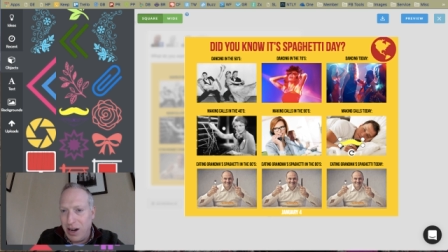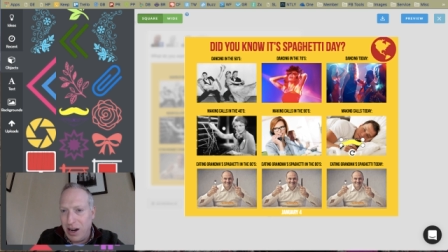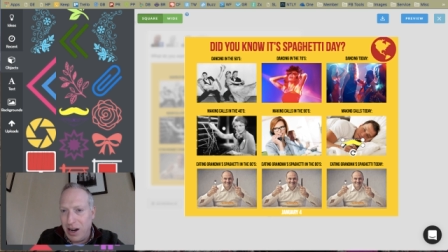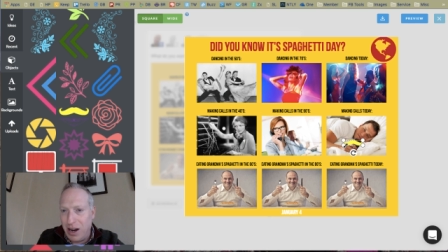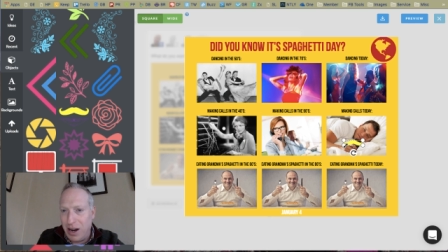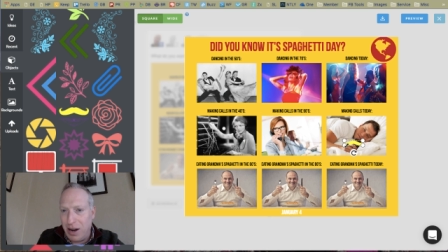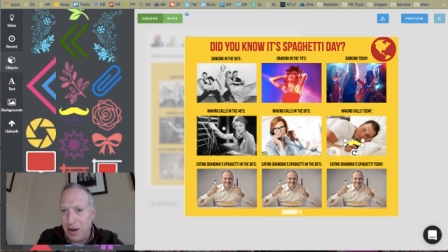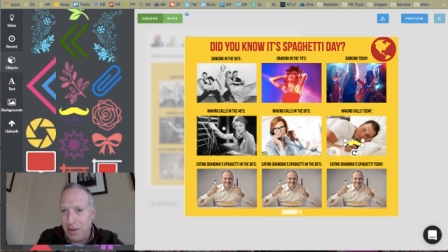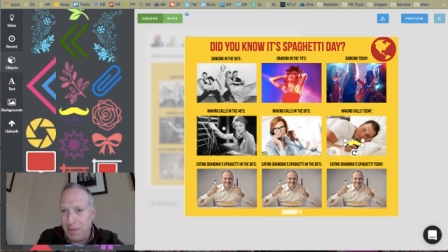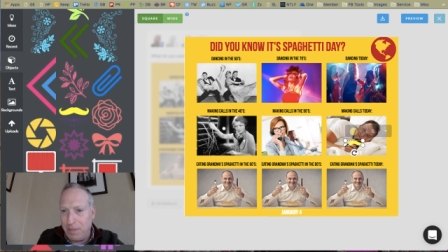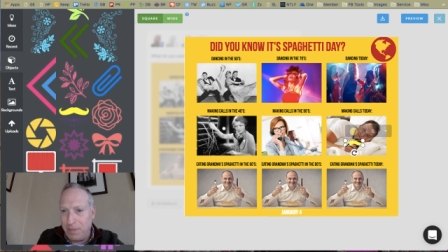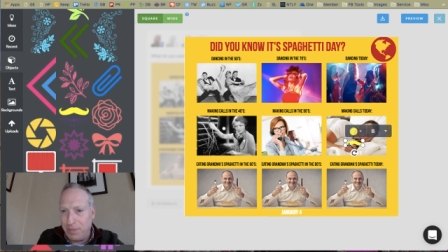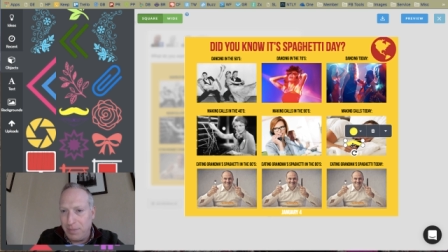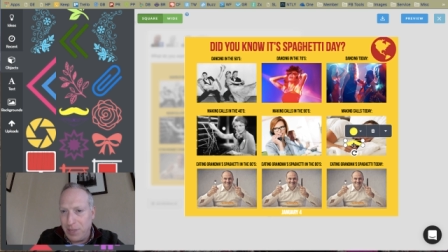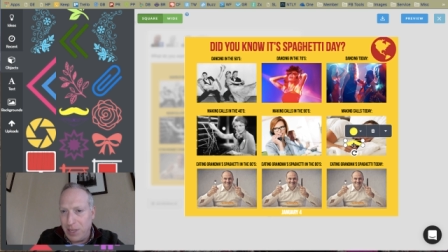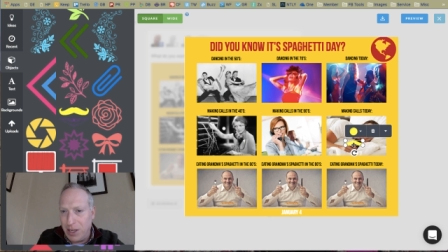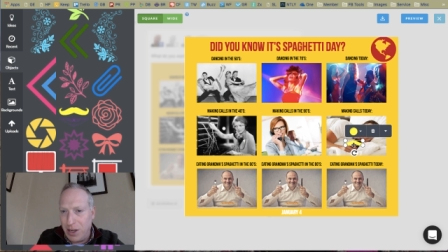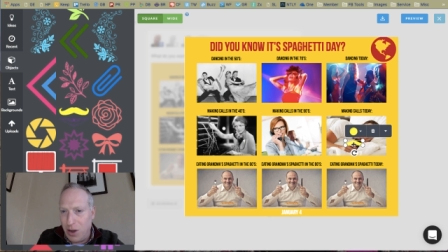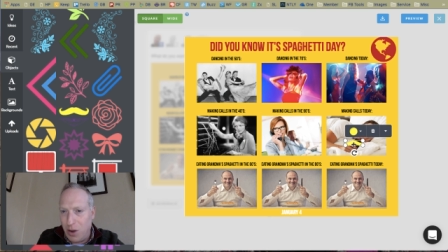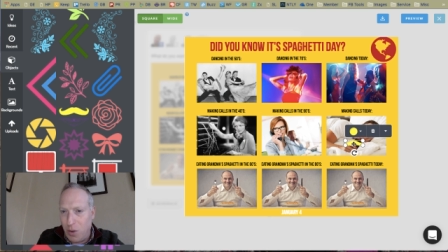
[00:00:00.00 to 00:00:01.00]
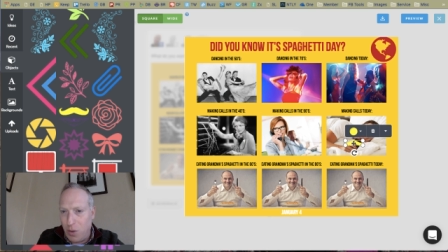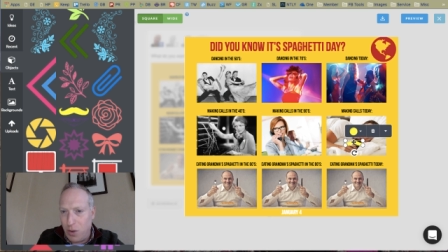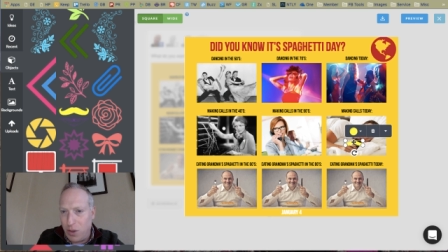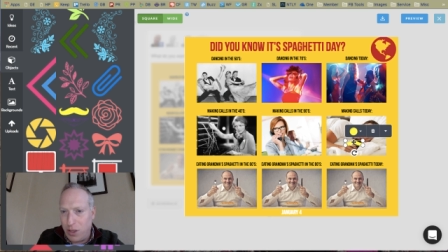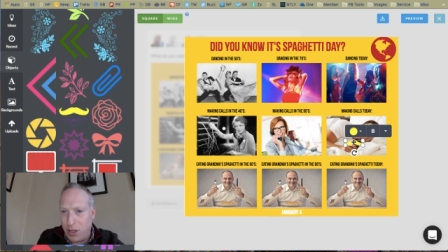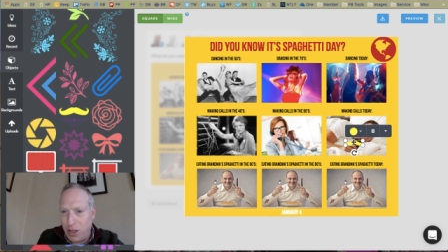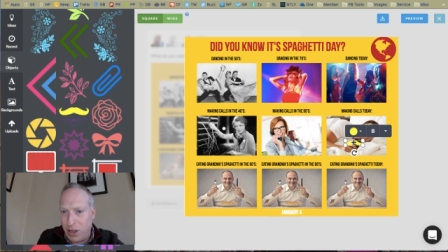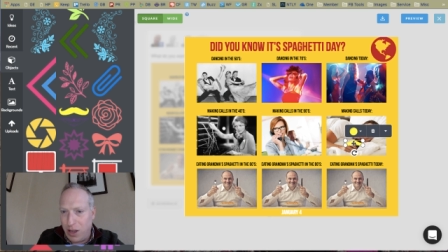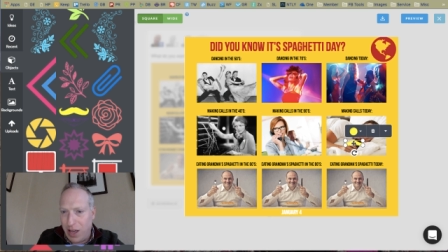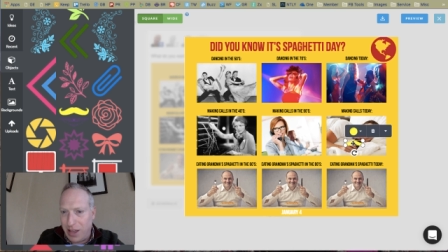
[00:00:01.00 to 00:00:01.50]
um, you know, with
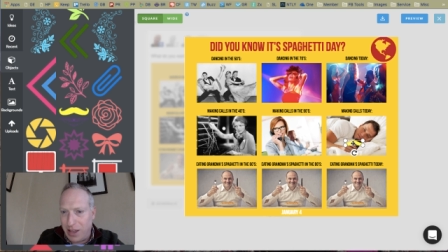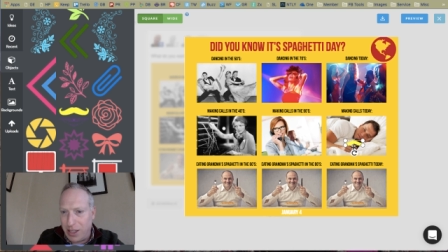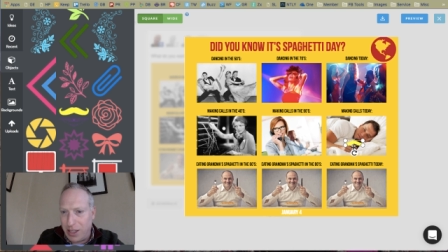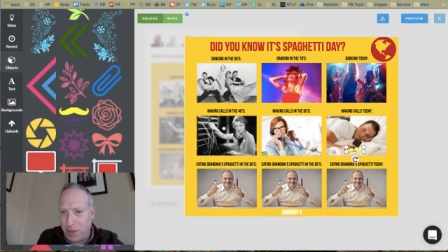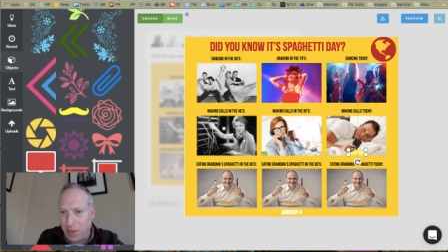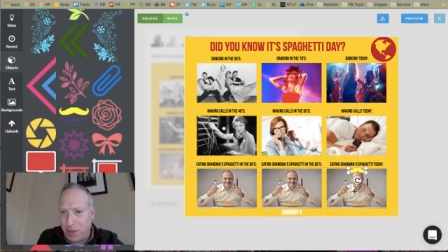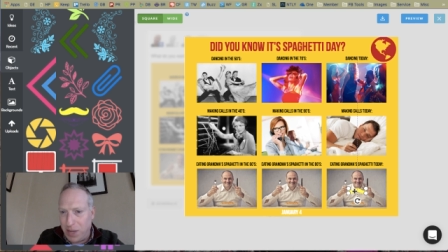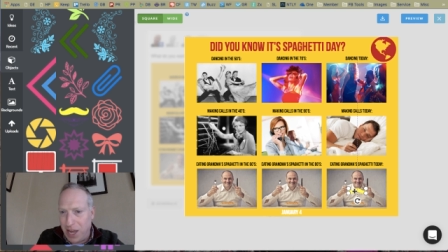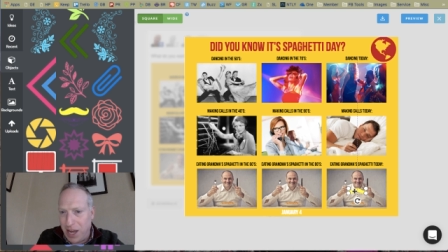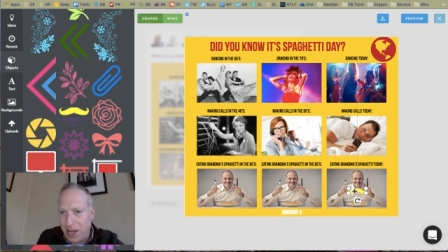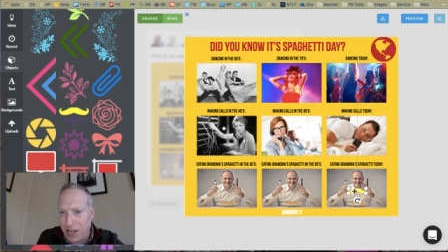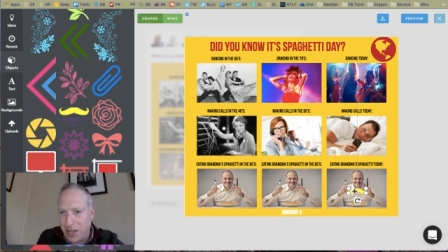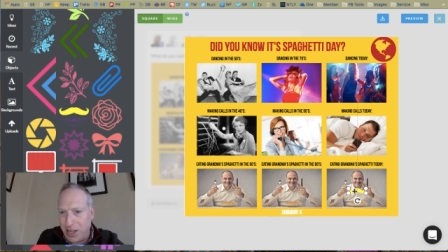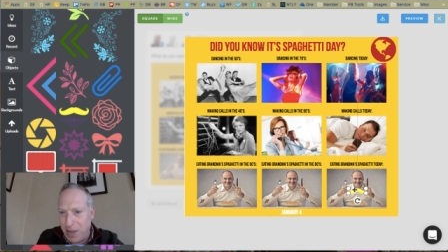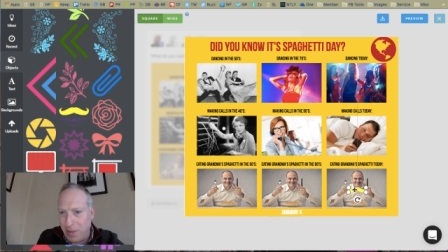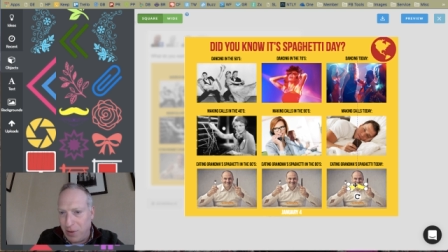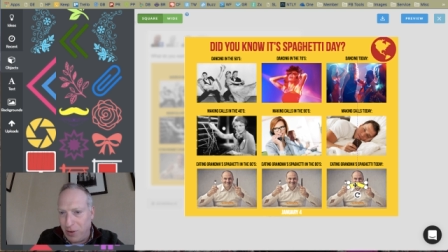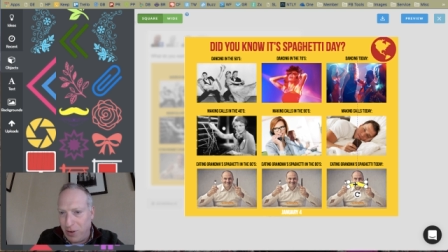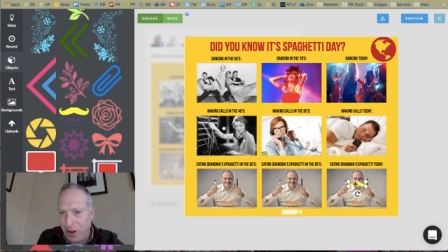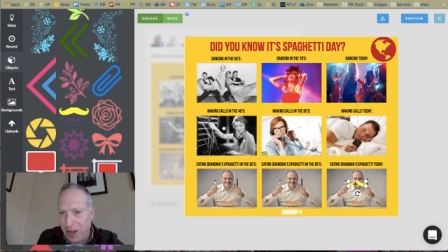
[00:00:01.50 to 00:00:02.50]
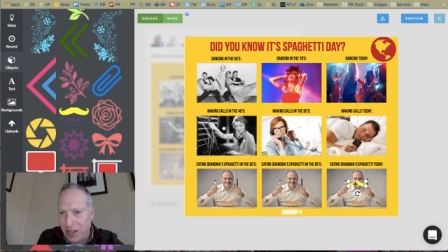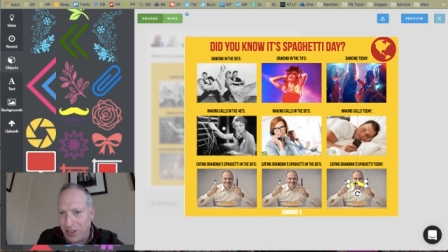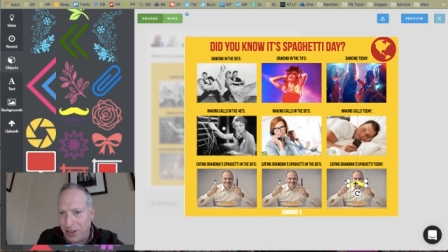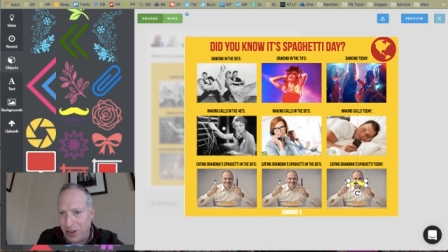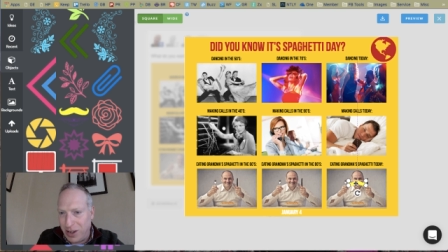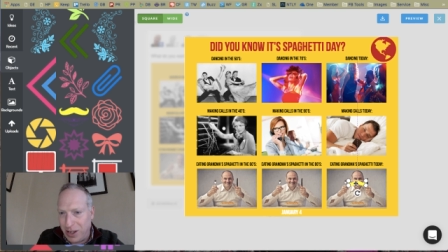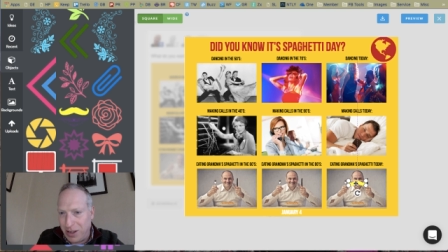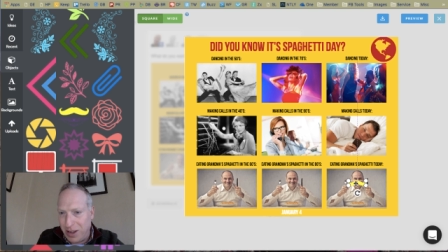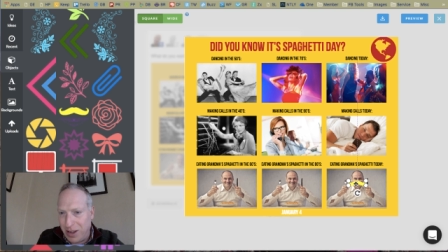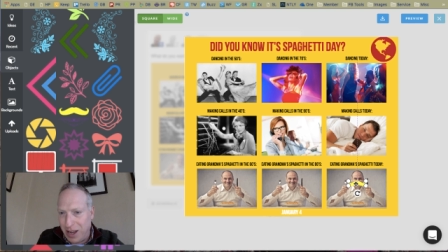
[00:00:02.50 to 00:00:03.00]
the at the spaghetti table, right? So
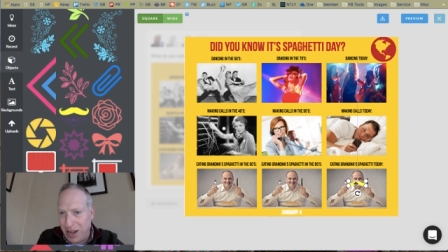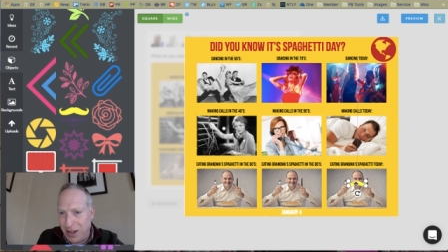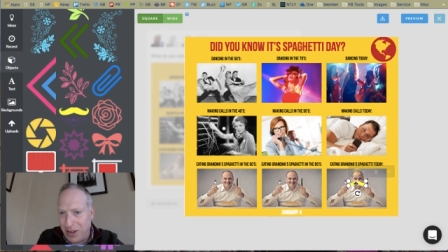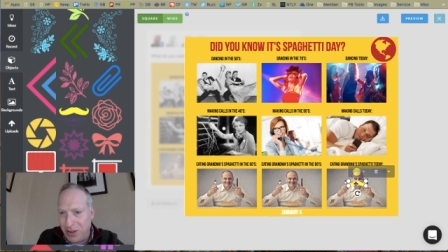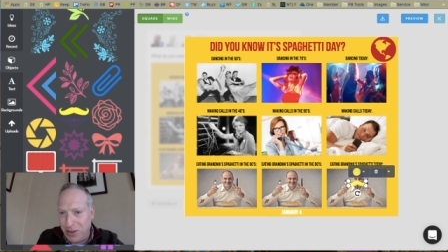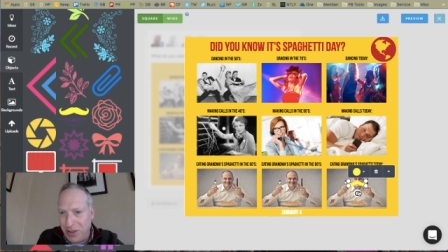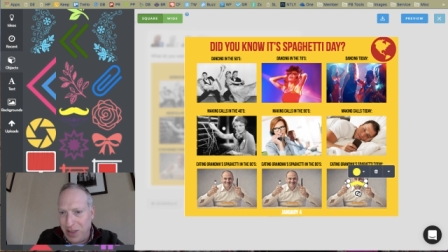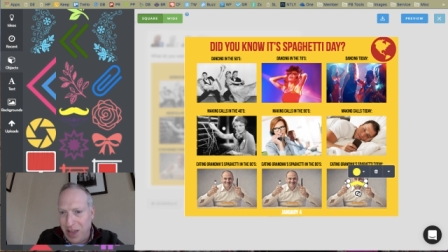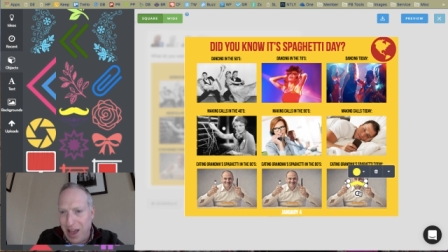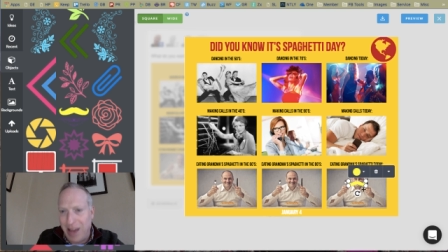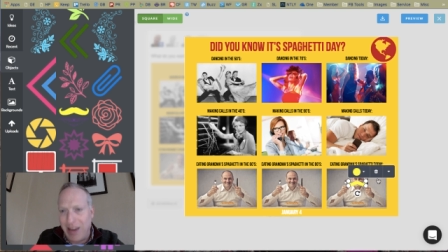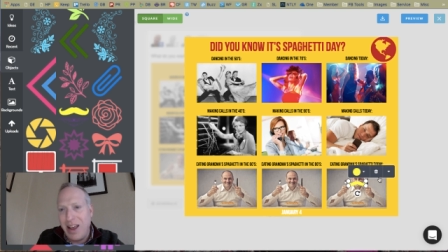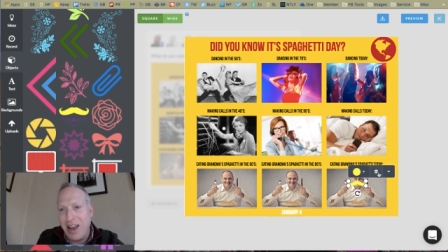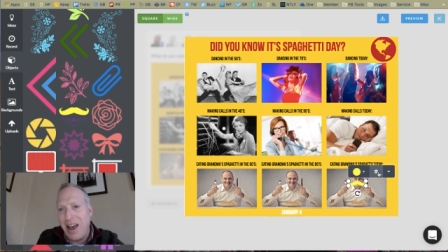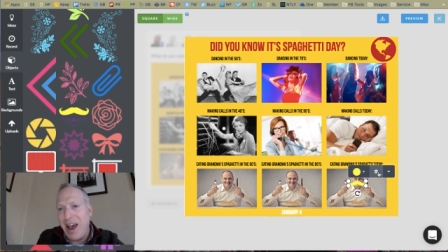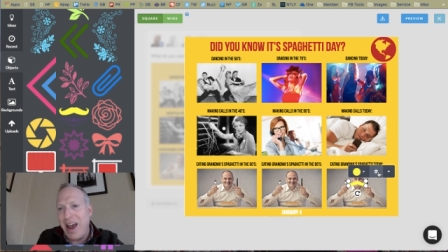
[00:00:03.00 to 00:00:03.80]
I can I can do that.